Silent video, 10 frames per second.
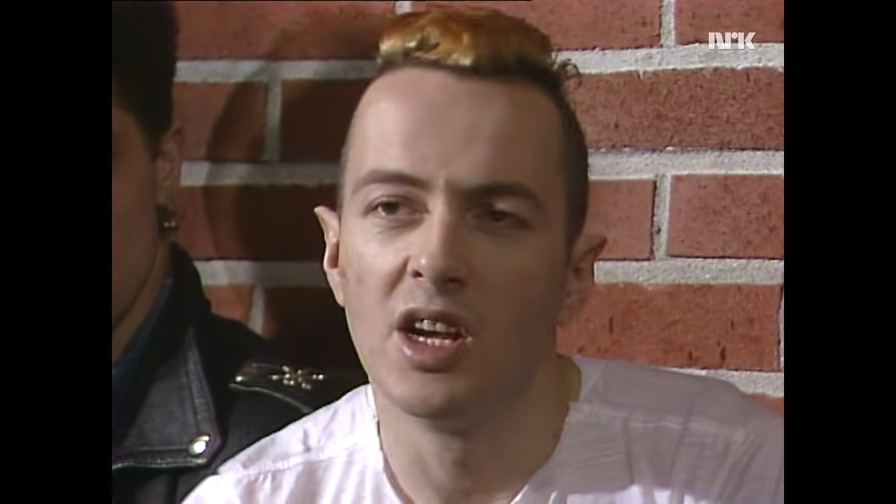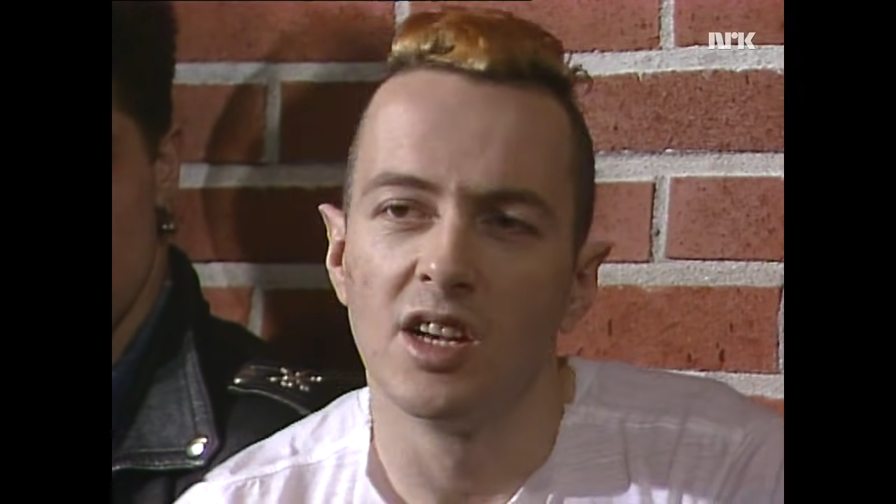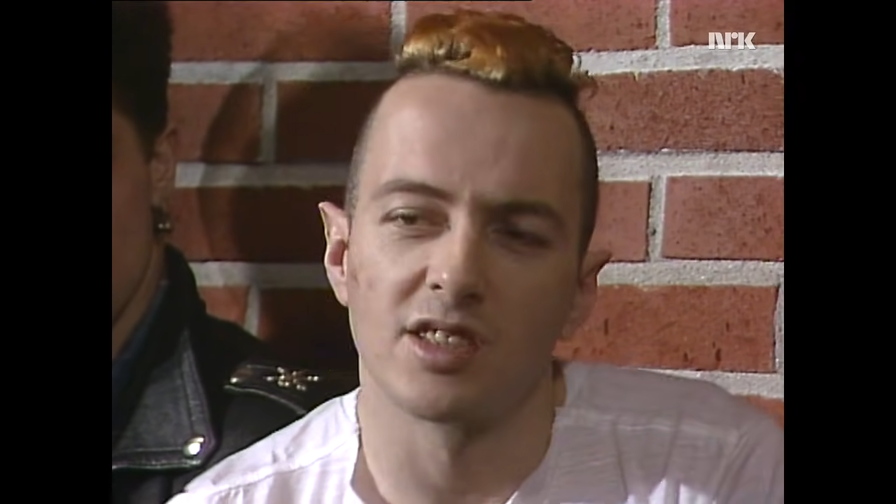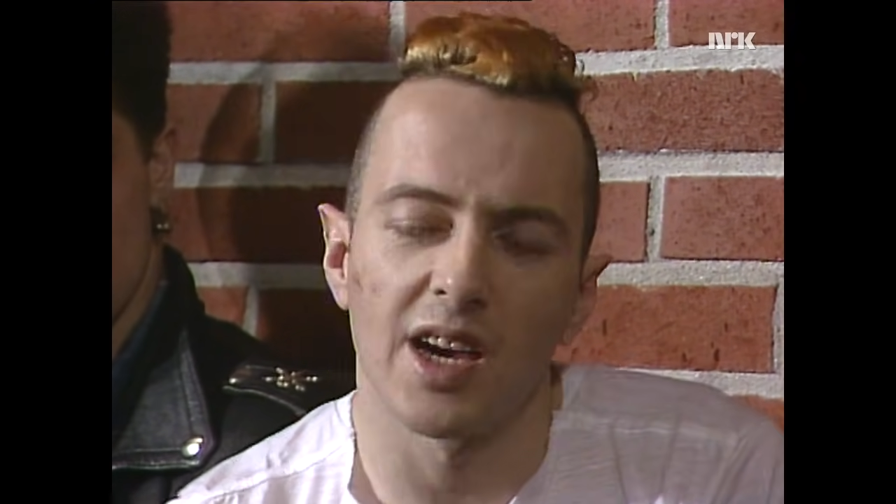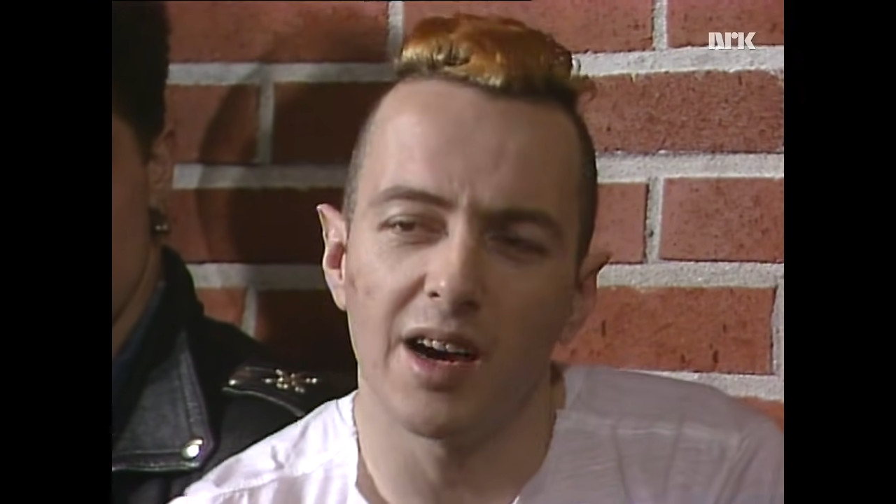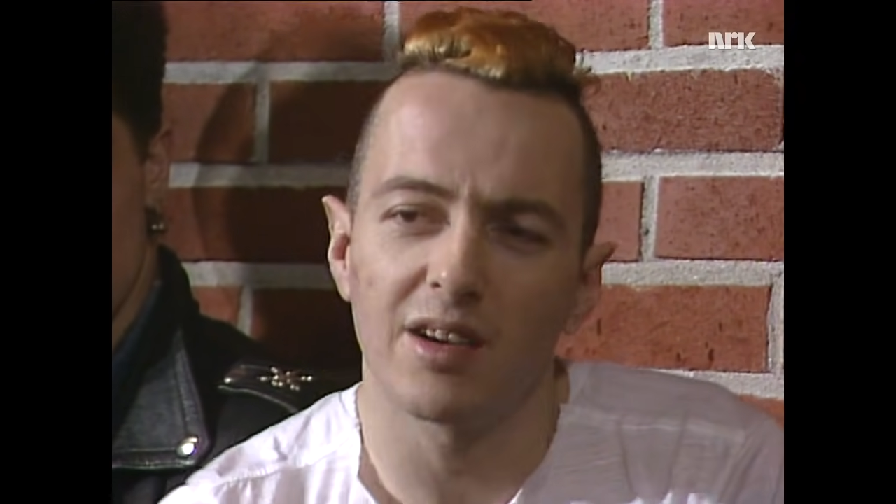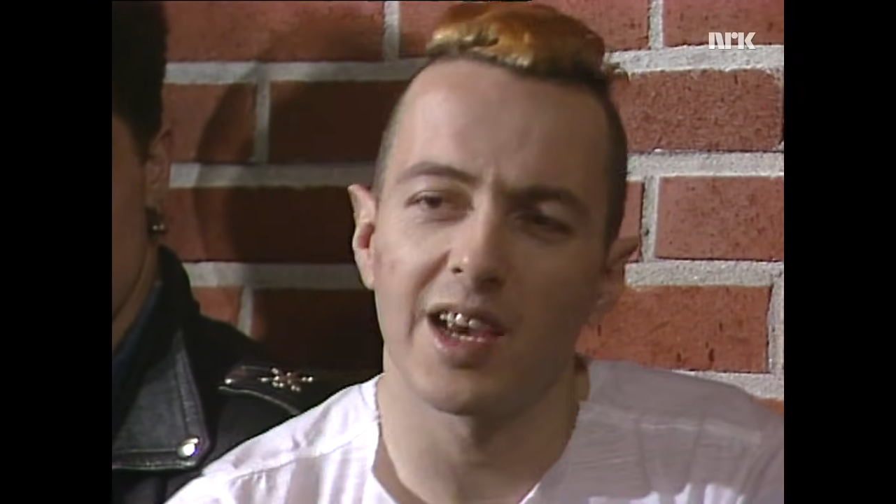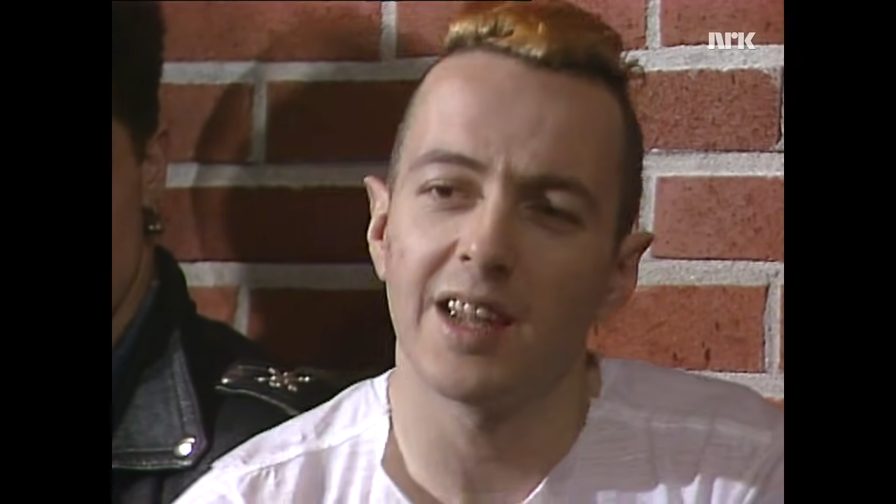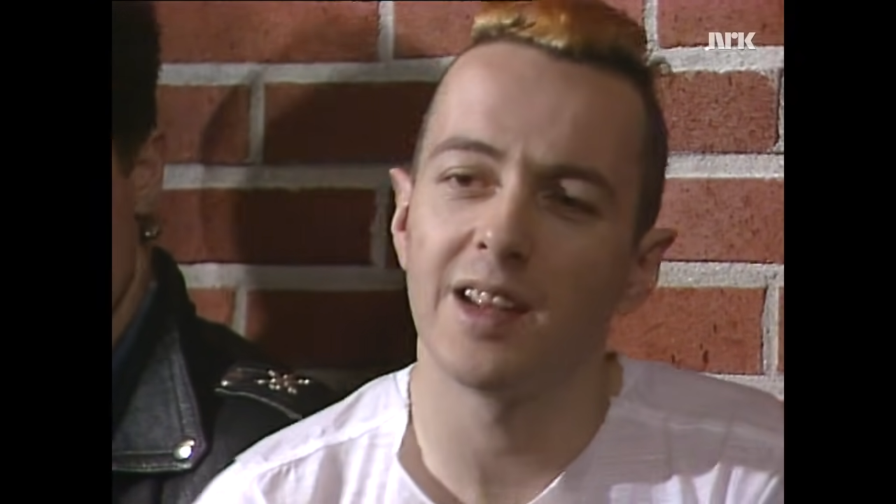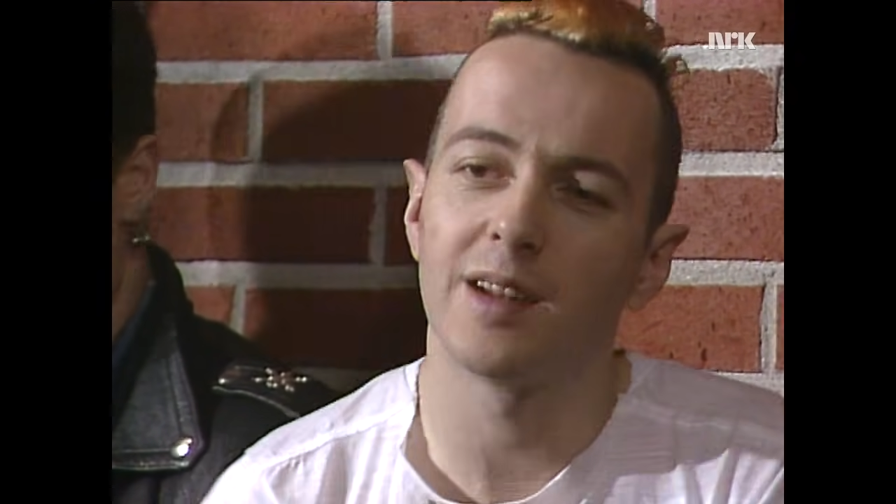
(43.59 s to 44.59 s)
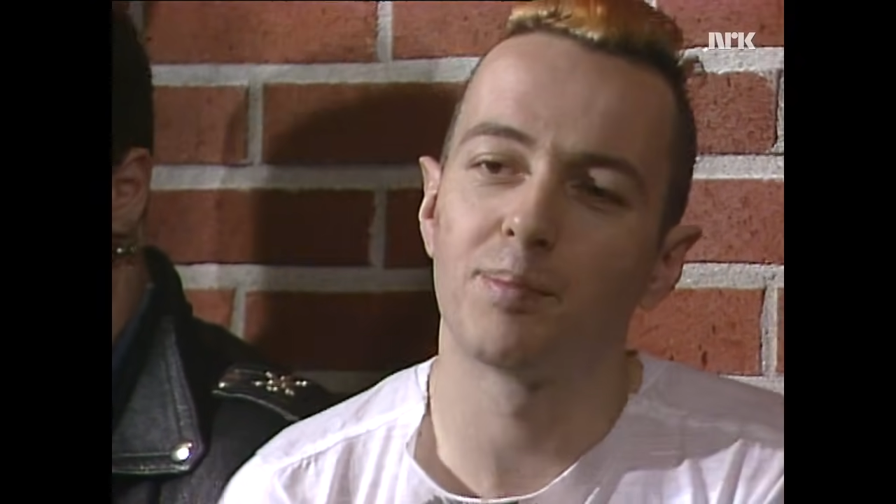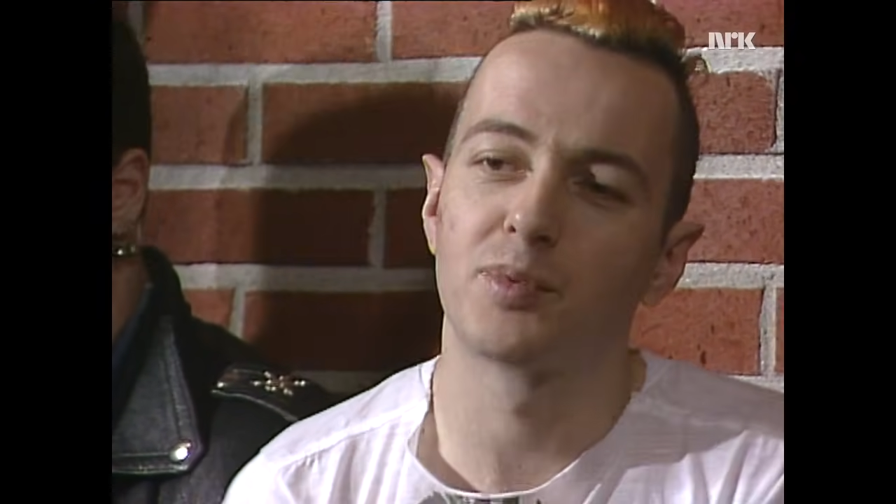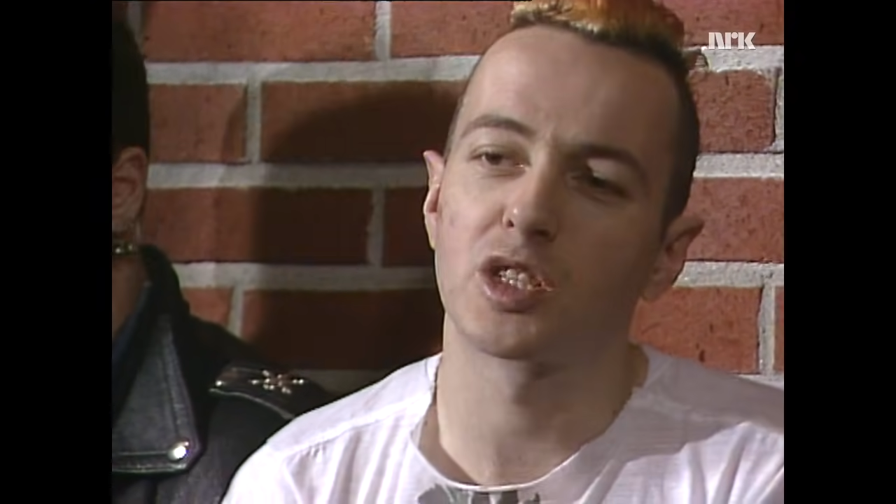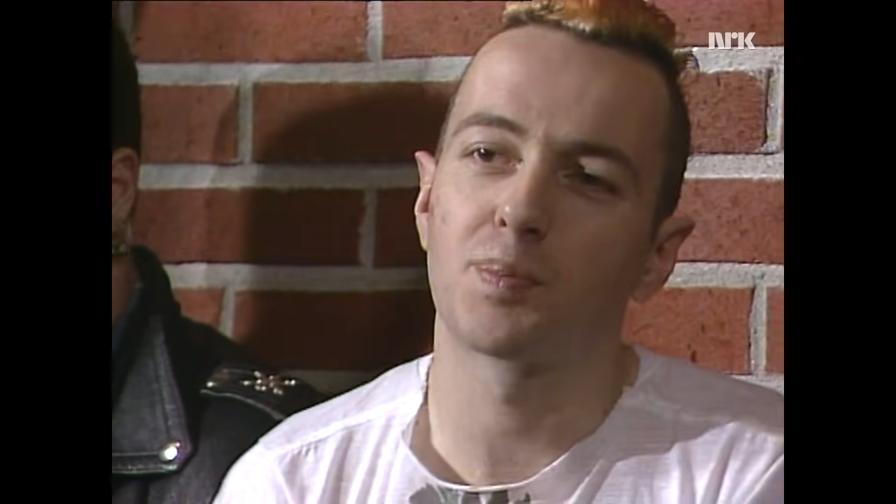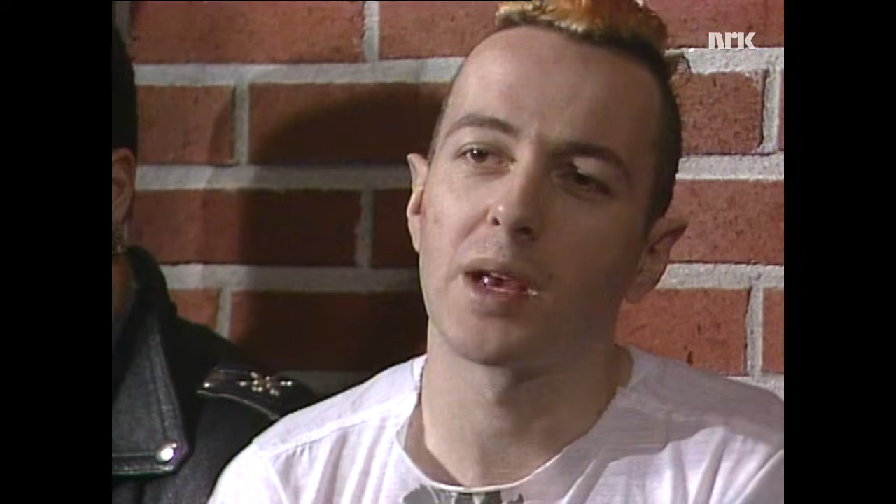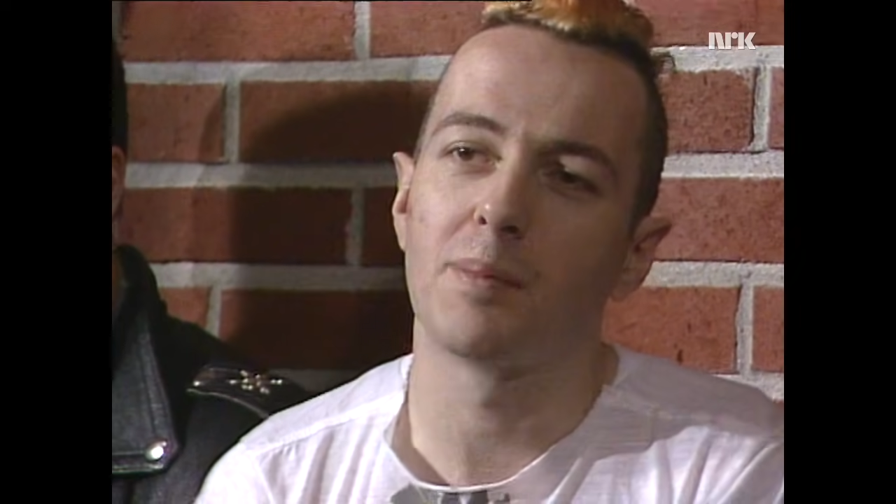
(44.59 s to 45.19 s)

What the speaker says: So how can it just be